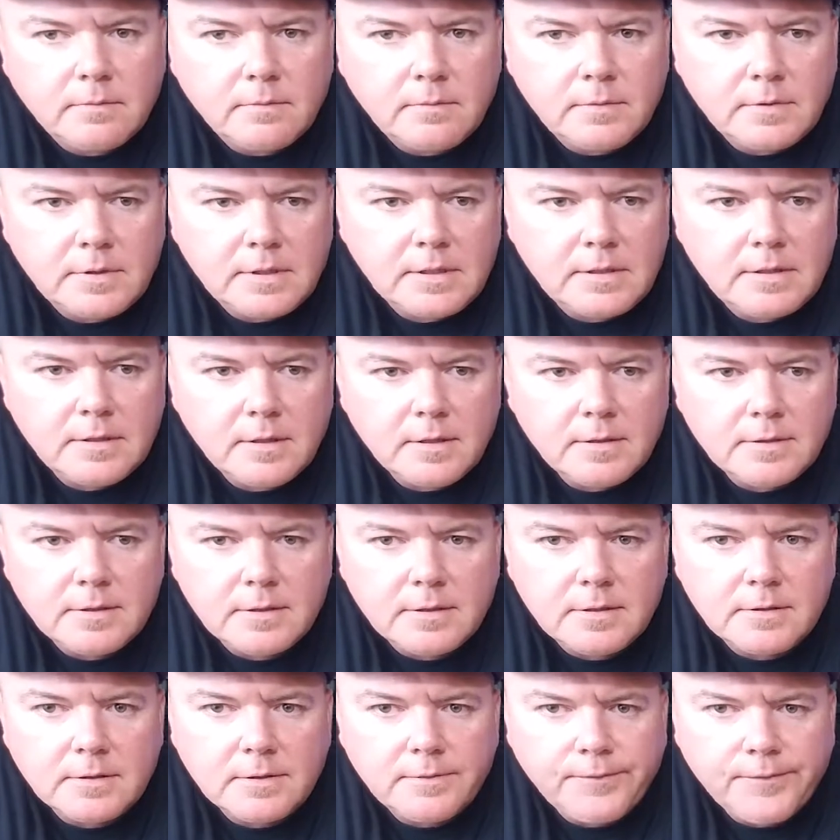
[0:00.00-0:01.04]
some
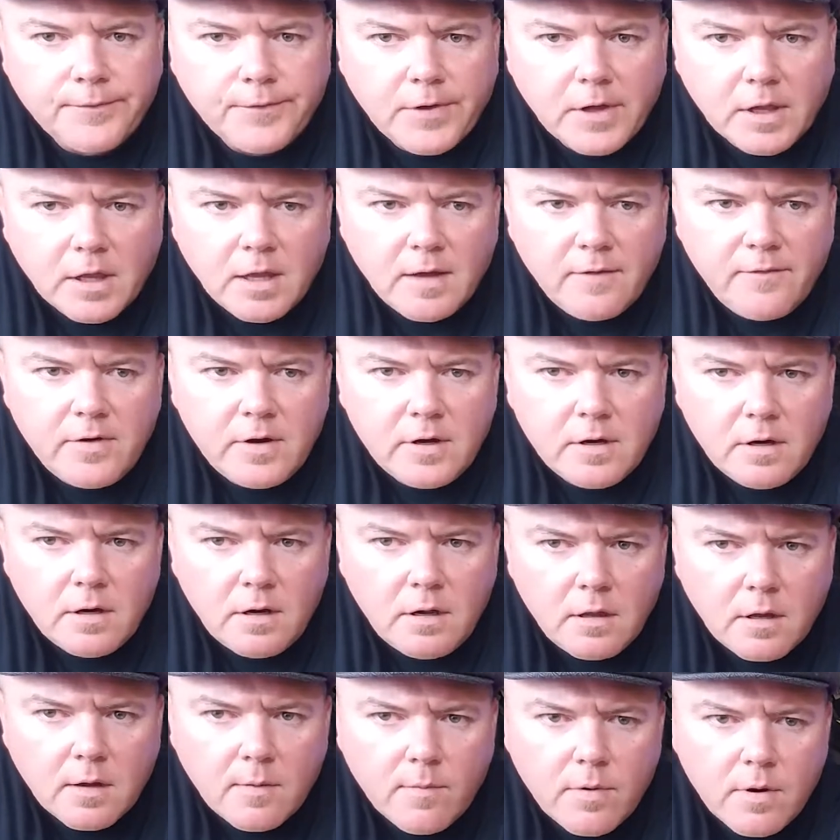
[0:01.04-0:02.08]
details of this glove here